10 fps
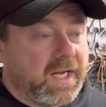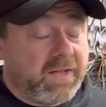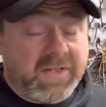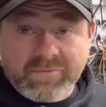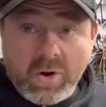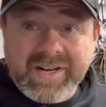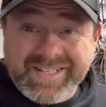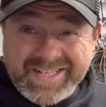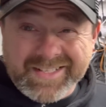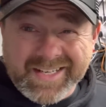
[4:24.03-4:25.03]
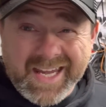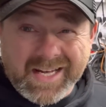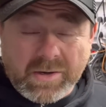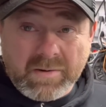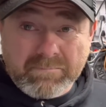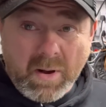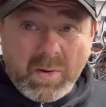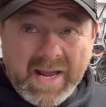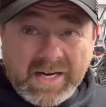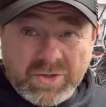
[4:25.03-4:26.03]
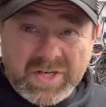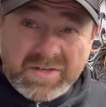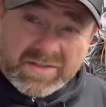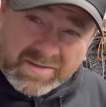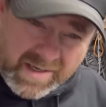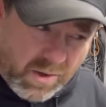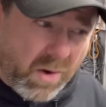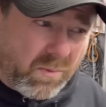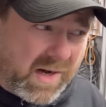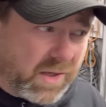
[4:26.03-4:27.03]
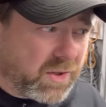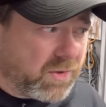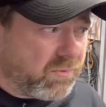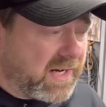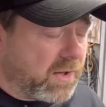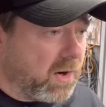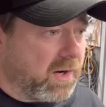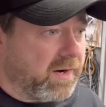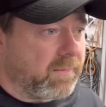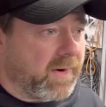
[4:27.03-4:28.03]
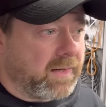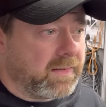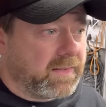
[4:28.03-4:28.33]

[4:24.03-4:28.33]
They've got a decent kick on them, bolt actions, they've got a real good recoil on them, right?